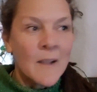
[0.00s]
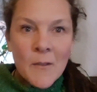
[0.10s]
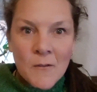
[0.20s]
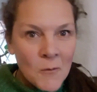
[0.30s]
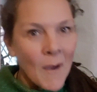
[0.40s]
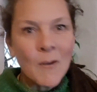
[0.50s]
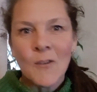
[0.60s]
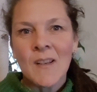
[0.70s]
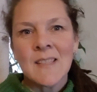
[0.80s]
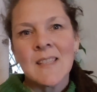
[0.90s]
throughout
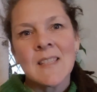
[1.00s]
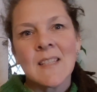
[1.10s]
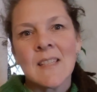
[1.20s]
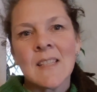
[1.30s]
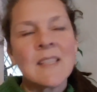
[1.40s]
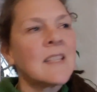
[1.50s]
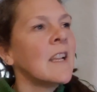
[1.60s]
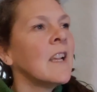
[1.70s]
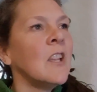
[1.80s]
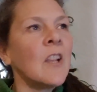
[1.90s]
your existence.
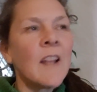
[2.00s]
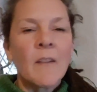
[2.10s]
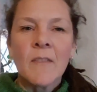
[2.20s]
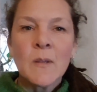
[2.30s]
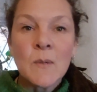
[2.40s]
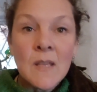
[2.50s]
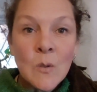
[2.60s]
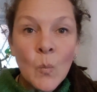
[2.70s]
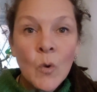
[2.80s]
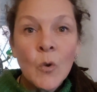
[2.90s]
You can have things within the
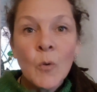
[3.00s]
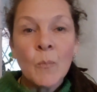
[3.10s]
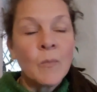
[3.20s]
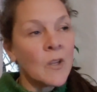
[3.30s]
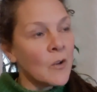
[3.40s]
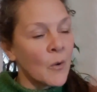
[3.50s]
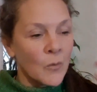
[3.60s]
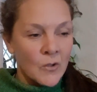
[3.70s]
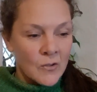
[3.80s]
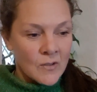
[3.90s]
womb. You know,
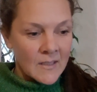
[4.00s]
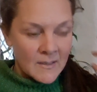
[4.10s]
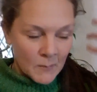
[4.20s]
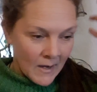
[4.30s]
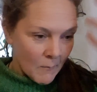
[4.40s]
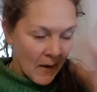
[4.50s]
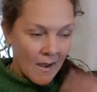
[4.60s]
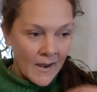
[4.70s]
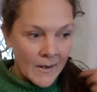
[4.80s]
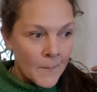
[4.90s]
there's this
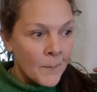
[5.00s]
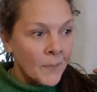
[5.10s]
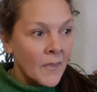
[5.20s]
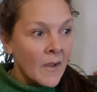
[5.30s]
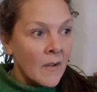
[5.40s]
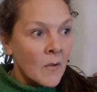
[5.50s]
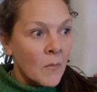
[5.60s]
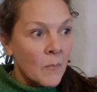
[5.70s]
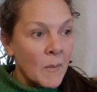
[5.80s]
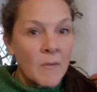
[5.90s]
whereby
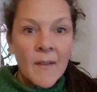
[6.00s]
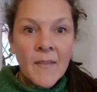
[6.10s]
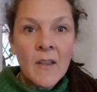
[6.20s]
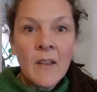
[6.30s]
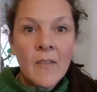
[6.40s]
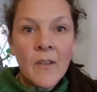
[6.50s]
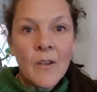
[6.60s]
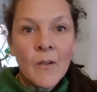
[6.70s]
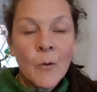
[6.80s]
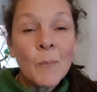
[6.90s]
people have had
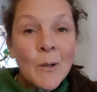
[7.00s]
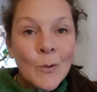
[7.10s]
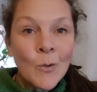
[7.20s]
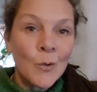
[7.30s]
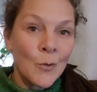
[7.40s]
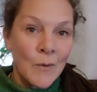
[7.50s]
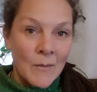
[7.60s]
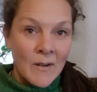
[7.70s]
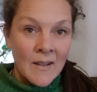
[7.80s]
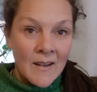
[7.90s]
the umbilical cord wrapped
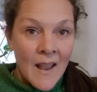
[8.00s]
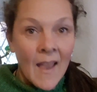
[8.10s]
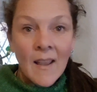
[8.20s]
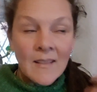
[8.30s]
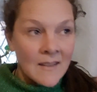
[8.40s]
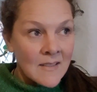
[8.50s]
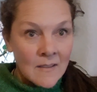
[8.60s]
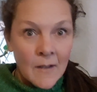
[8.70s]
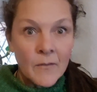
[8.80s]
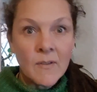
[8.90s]
around their neck and they still
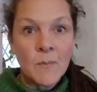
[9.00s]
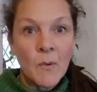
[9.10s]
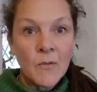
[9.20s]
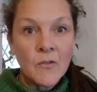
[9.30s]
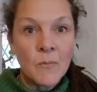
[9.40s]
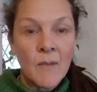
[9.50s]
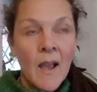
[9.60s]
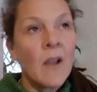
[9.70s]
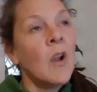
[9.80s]
have a response from that.